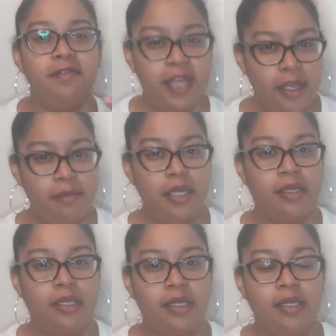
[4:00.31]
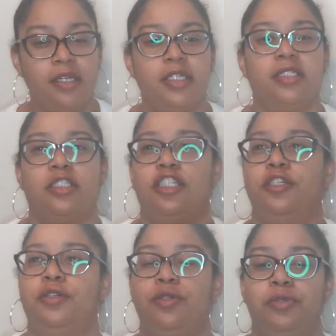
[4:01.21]
of them
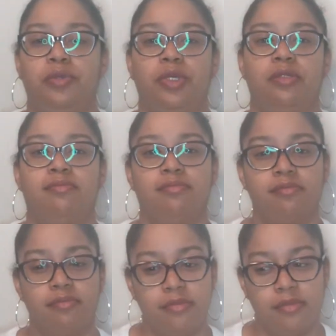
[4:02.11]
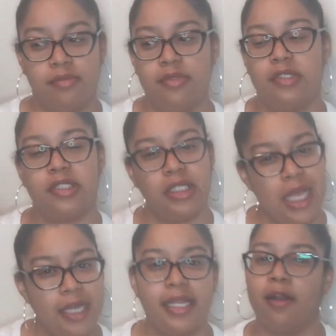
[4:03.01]
to
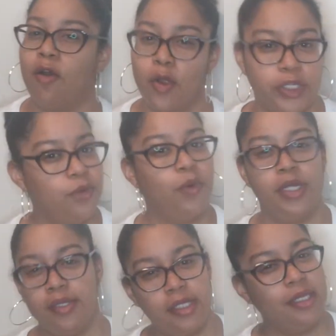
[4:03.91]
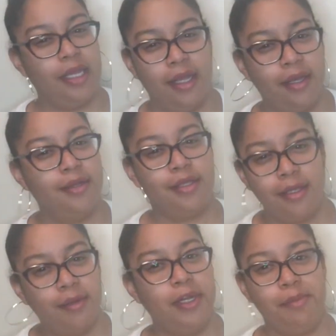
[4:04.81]
slide that argan oil in there.
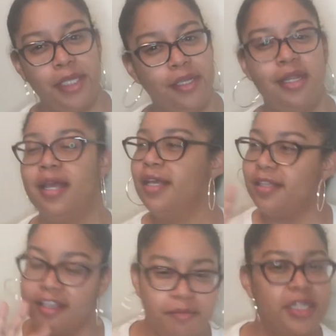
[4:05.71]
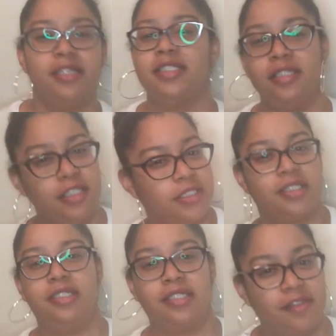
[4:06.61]
You know what I mean? Give me the
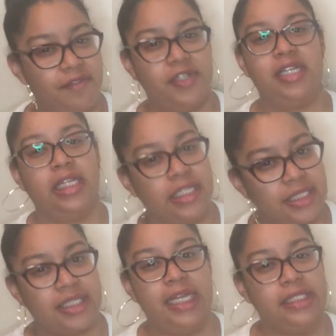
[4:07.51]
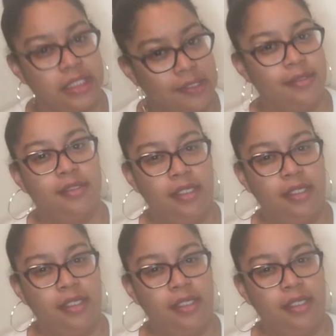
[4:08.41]
deliciousness of the vanilla scent.